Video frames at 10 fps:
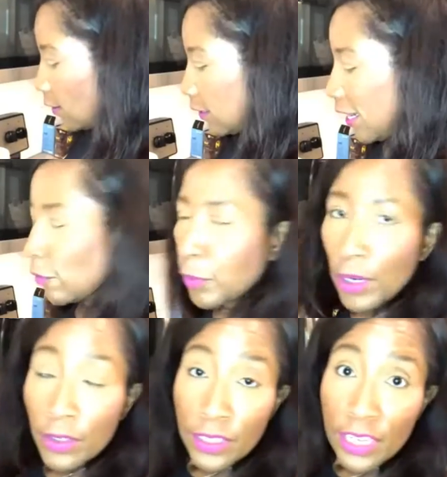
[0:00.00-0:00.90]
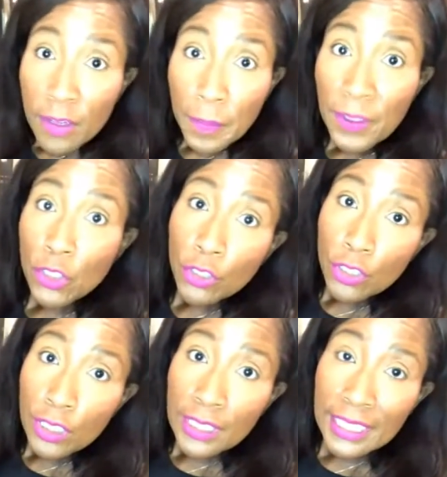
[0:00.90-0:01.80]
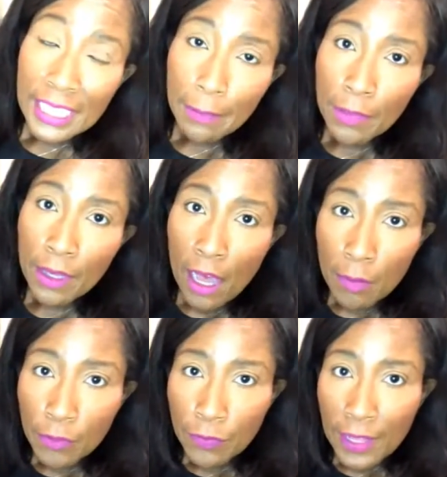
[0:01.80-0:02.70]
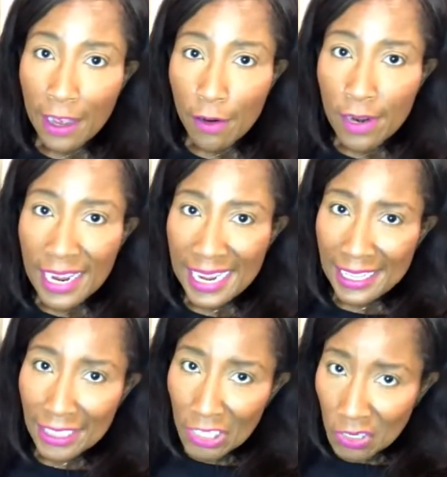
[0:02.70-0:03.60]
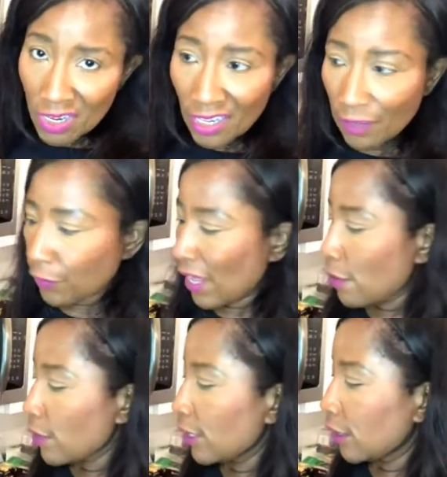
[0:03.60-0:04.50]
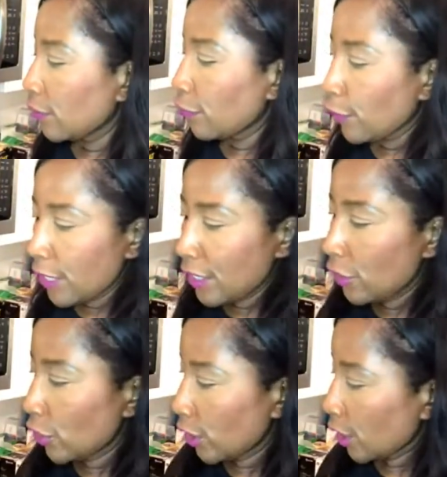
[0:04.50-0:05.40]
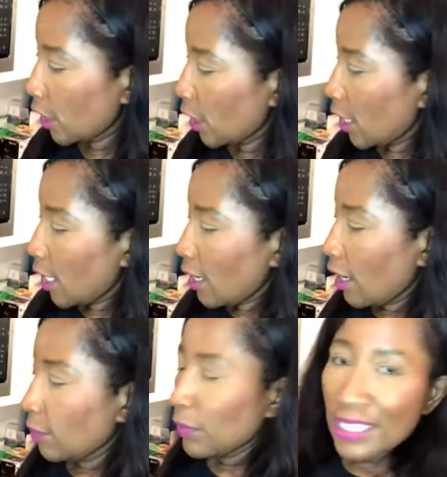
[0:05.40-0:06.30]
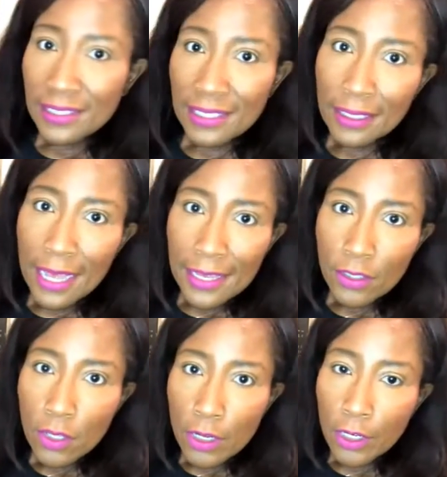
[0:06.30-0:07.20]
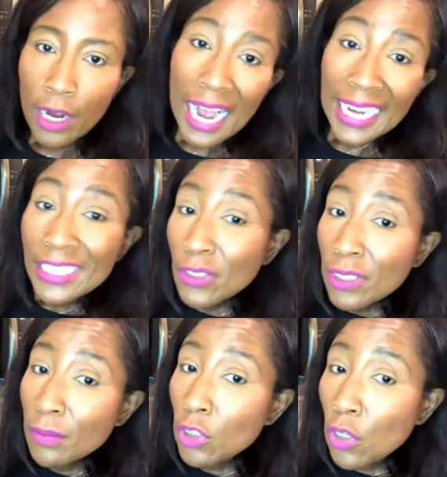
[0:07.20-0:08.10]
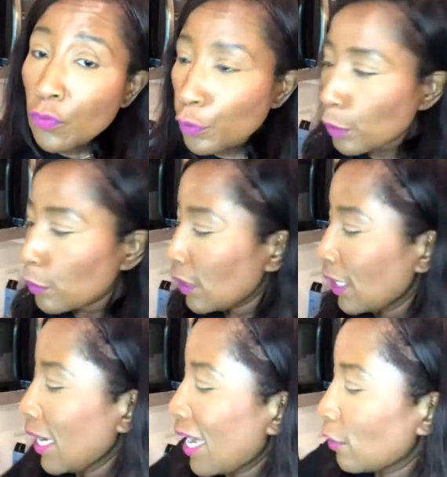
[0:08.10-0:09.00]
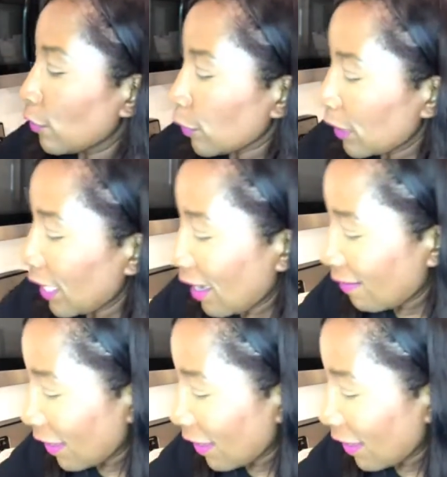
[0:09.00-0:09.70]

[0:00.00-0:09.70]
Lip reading: Now, pro tip is usually to keep the almond flour and the coconut flour in the fridge because they last longer. I use them so frequently, I don't really have